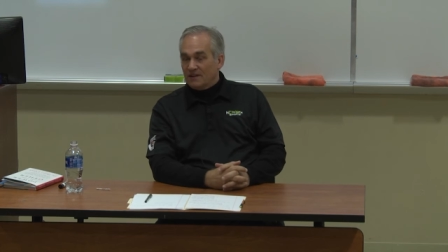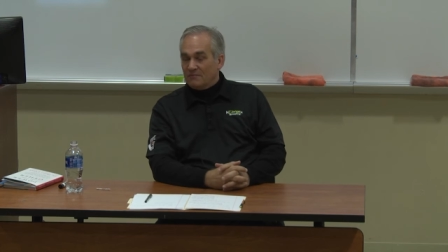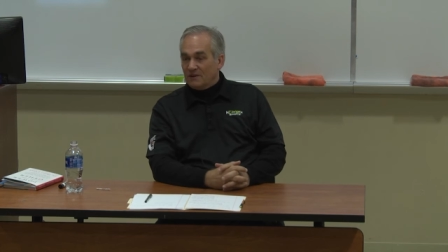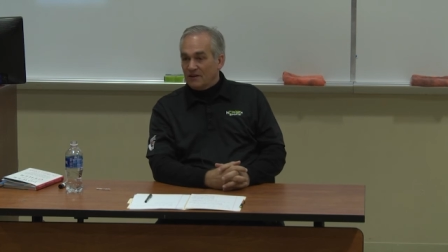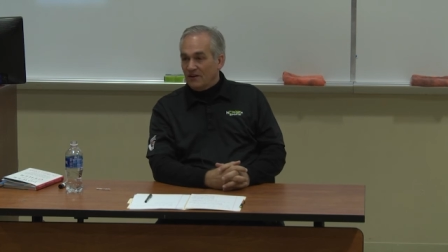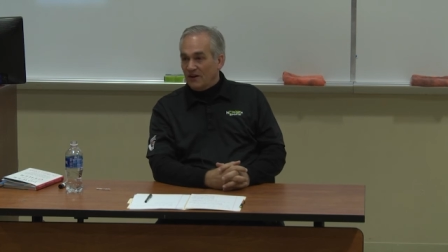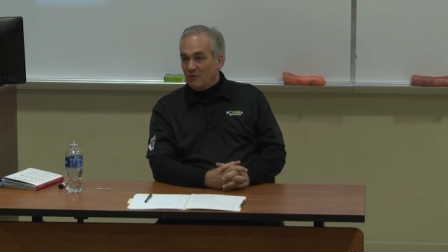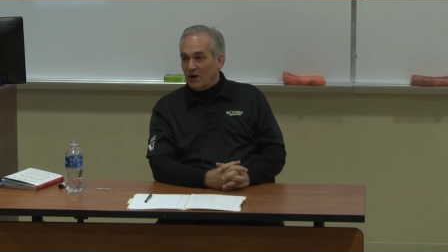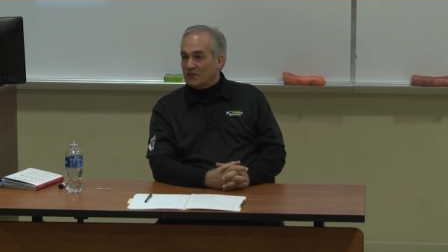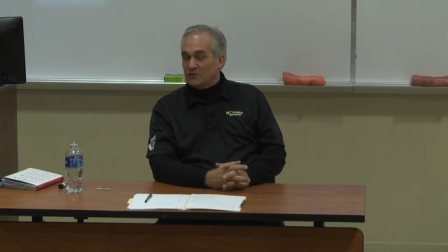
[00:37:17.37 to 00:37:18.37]
But you know, I
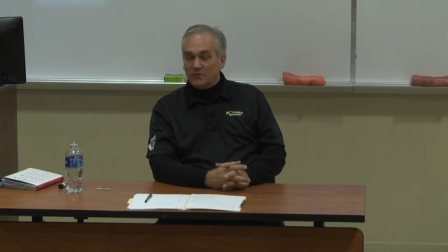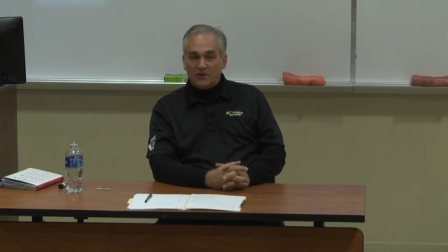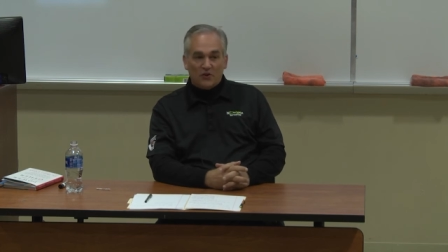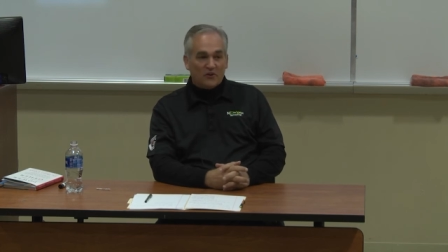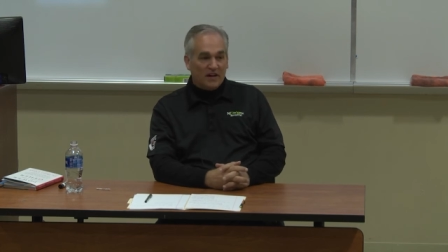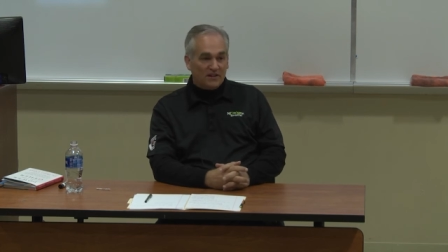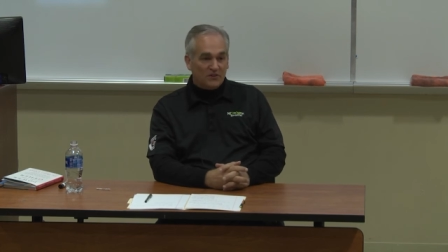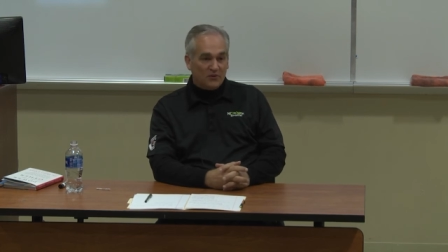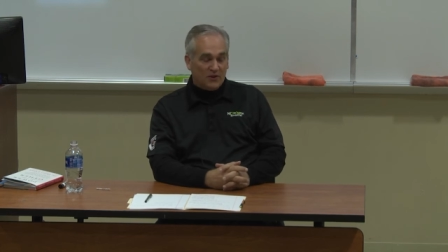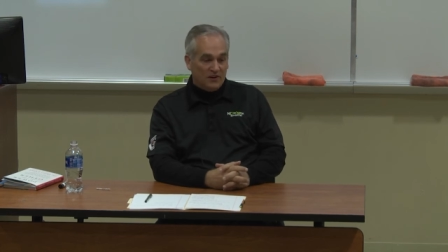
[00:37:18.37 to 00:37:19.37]
walked through the overhead
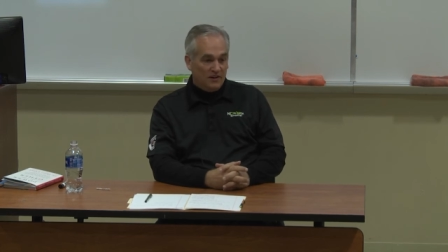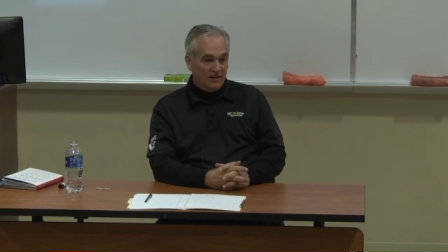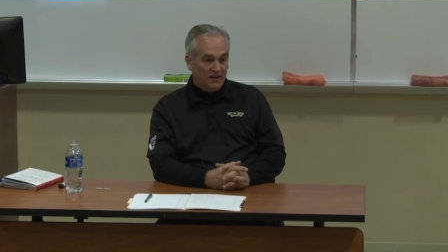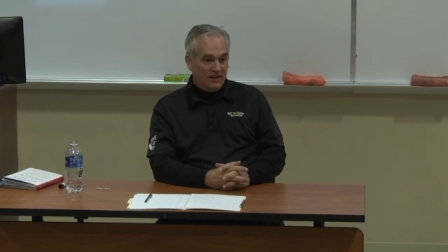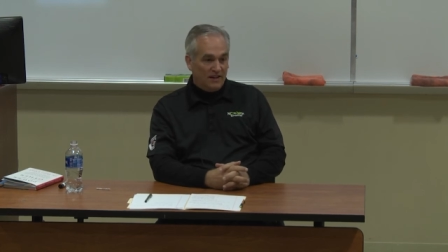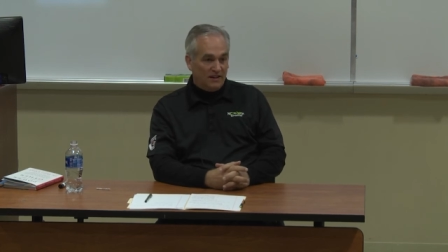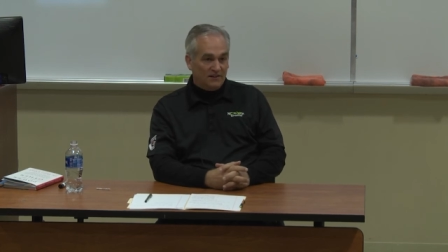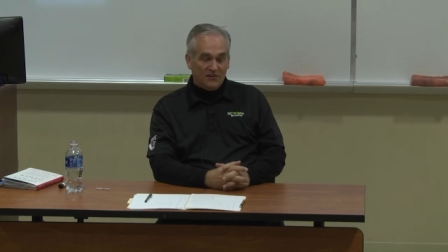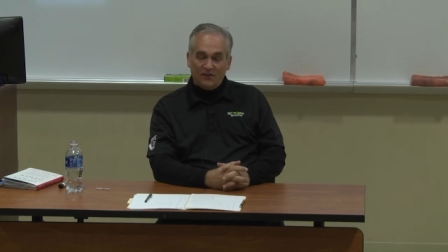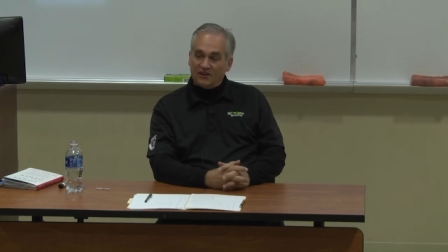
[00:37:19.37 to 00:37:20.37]
door
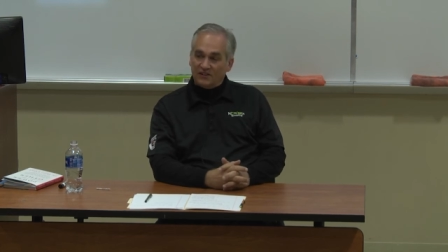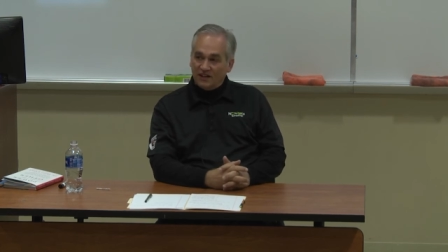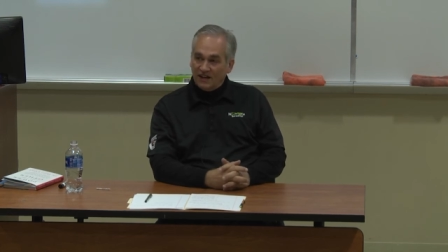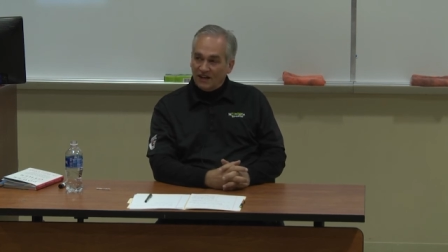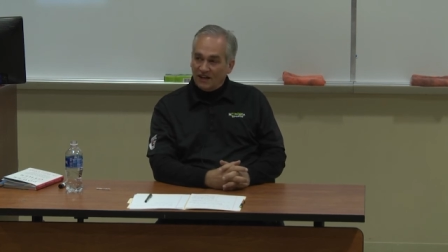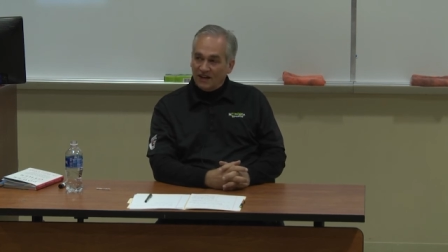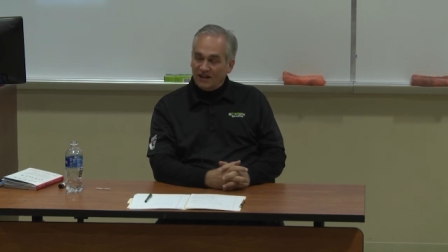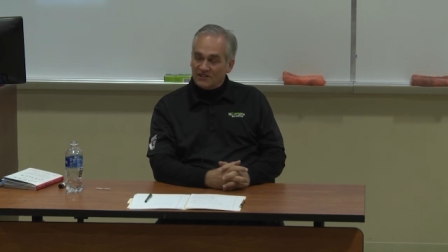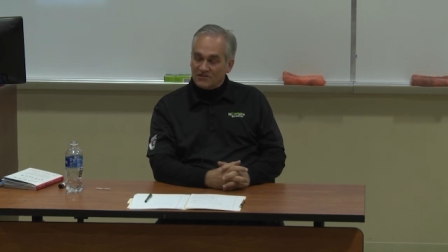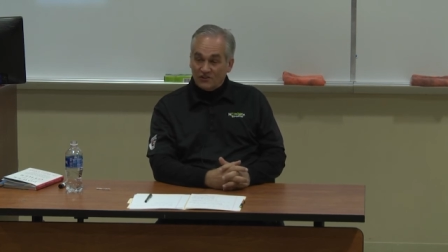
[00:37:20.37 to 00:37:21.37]
and looked, and I,
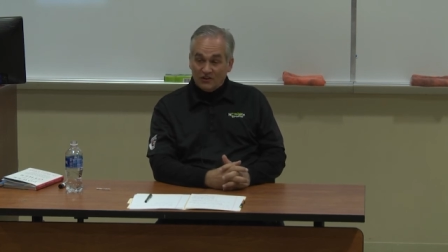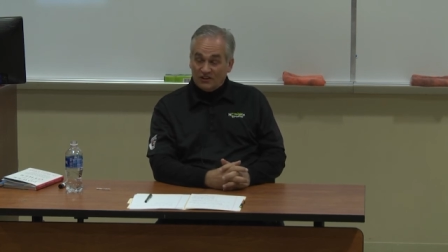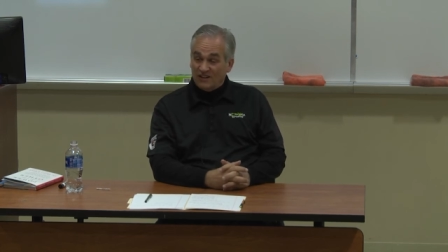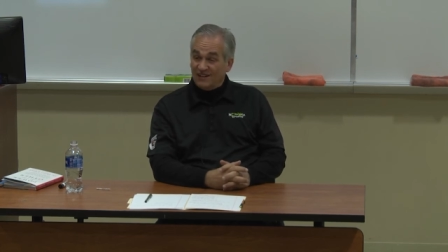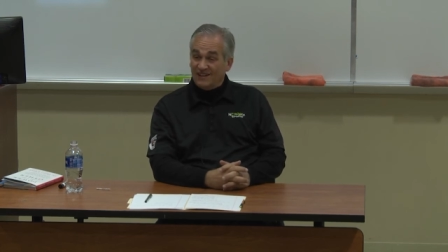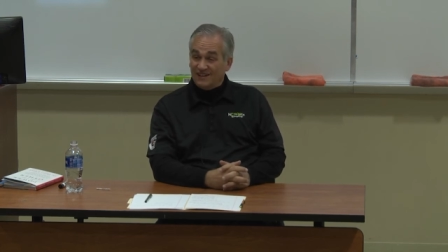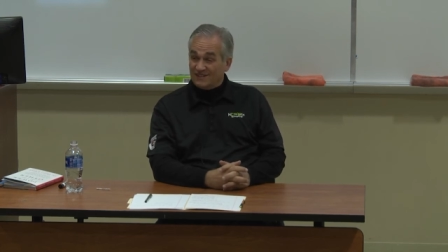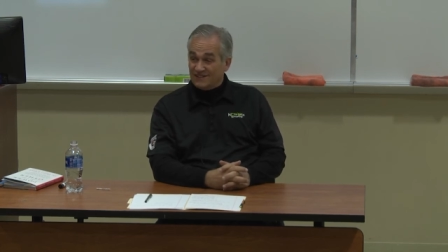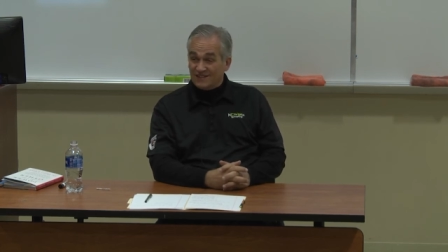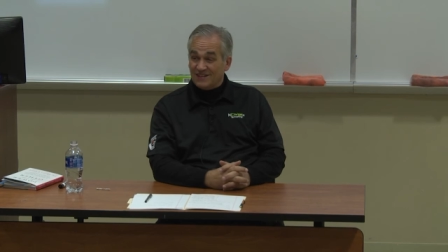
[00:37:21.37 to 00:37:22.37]
I just looked, and it,
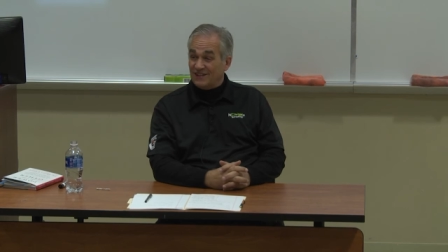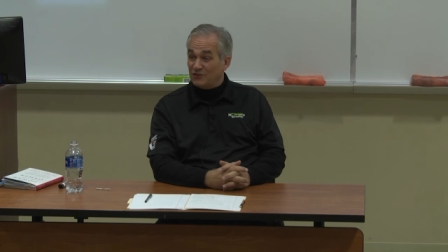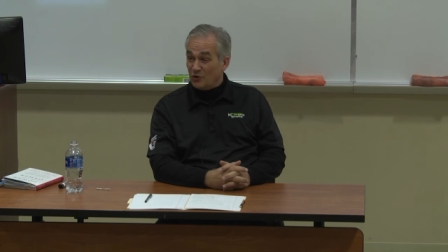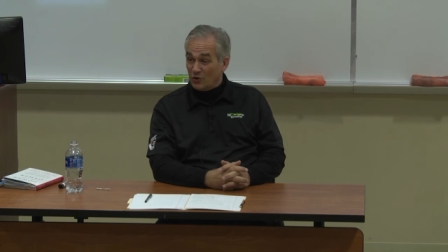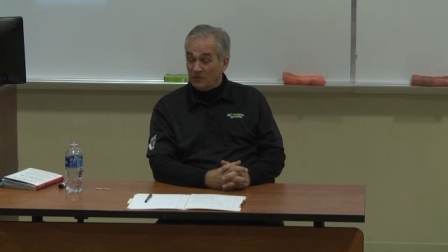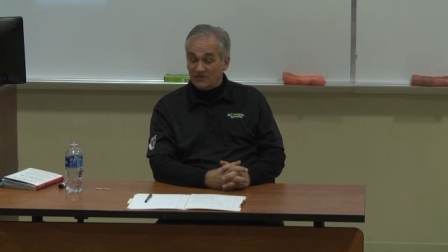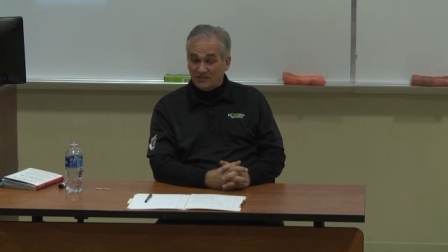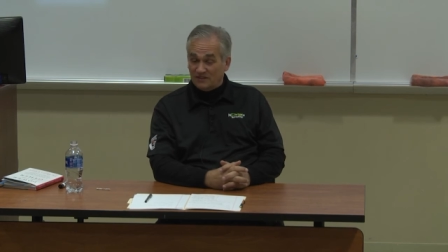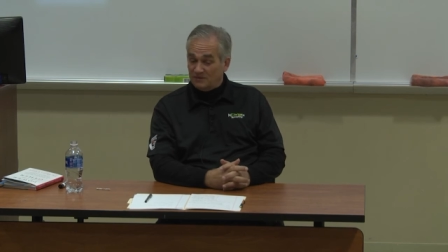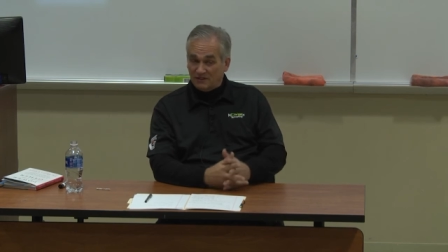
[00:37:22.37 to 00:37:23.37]
it's just enormous.
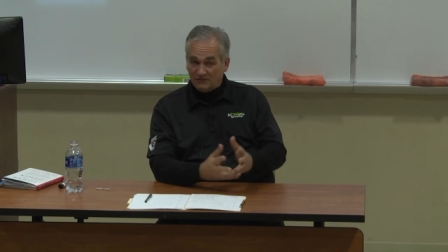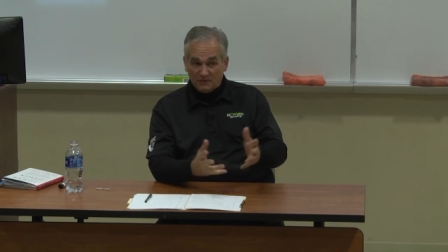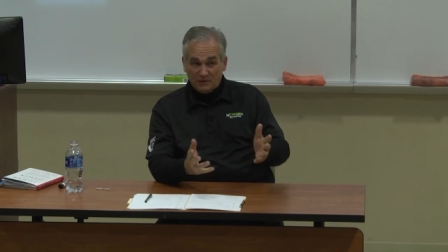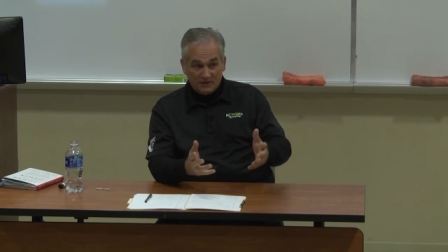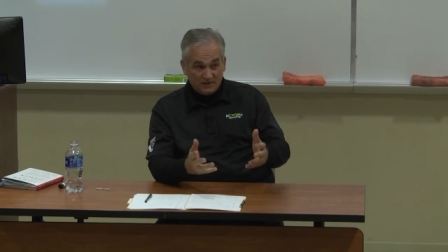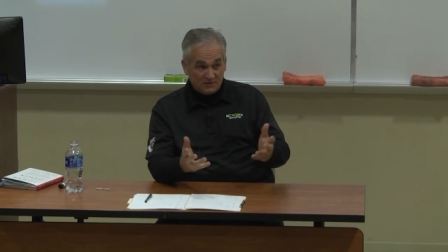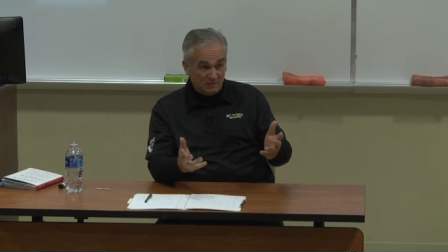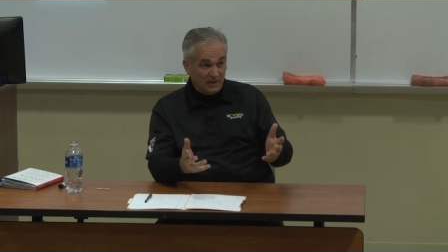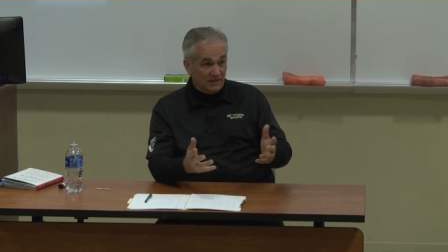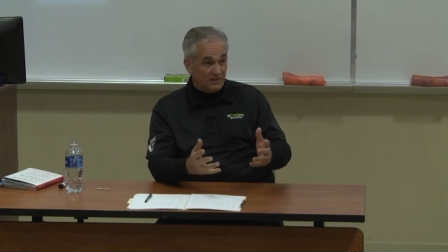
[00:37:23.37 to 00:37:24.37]
I mean, if you've been, it's
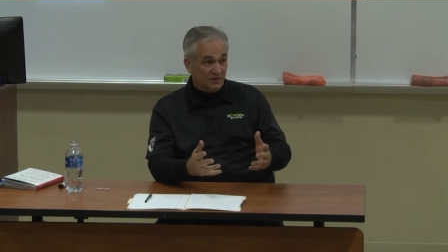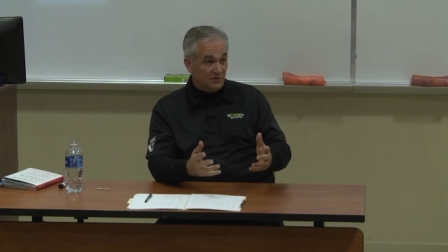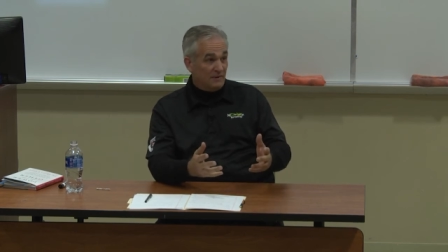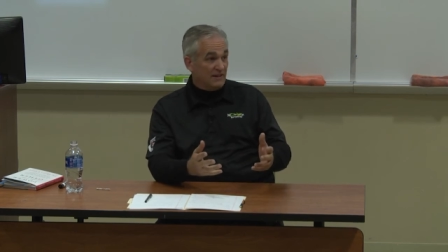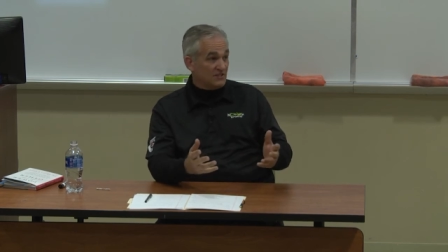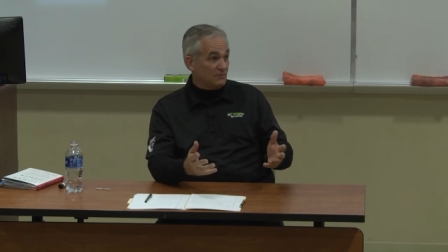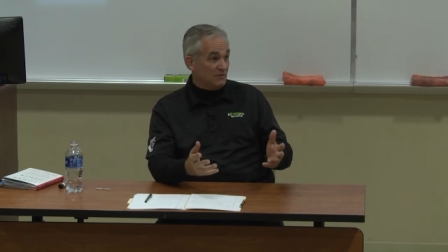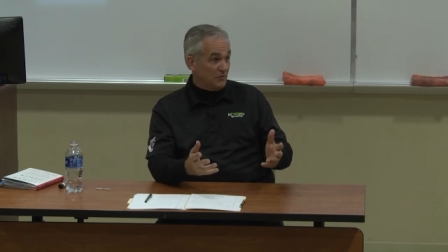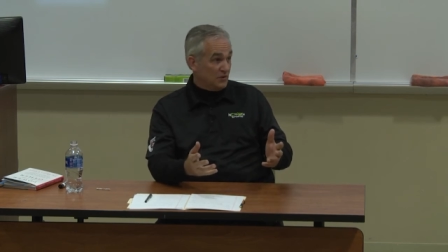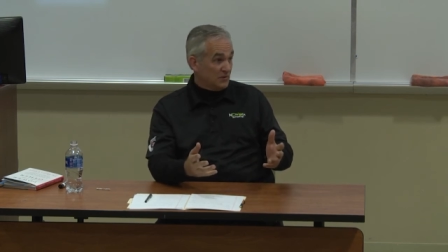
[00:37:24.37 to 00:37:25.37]
big, you know. Imagine
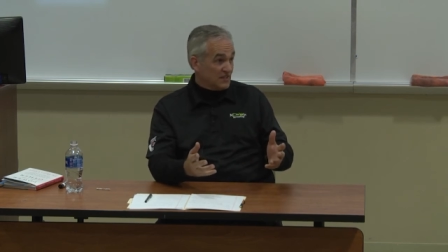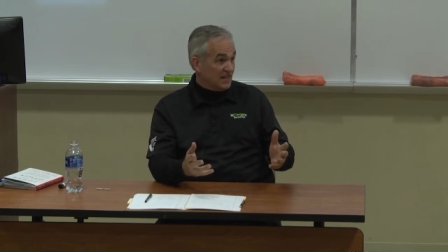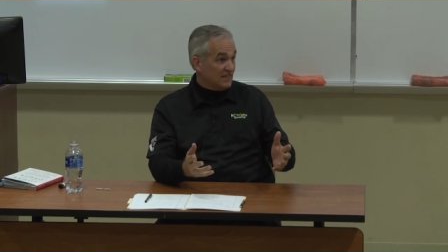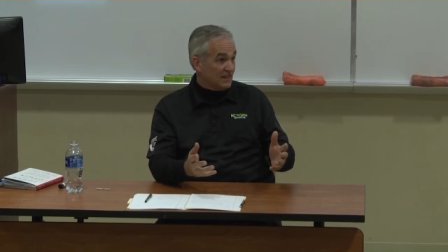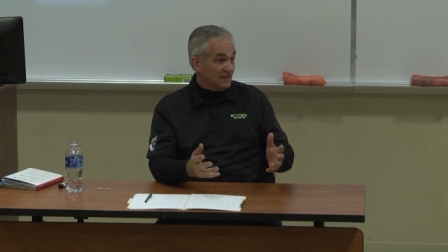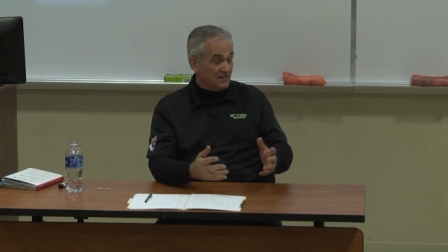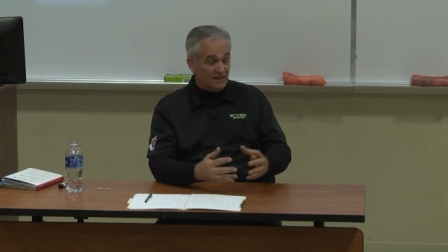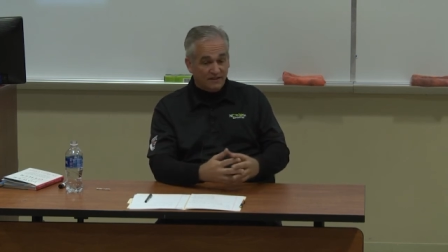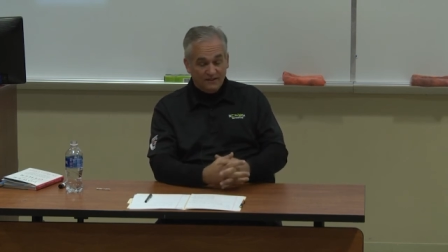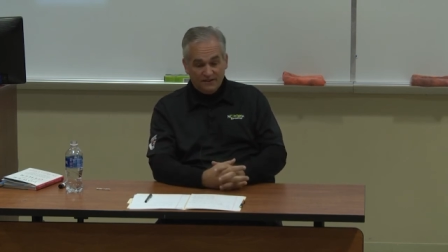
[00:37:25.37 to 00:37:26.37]
before there was anything in
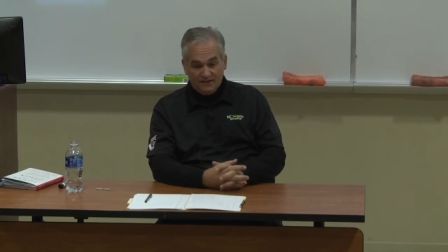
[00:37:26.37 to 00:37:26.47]
there.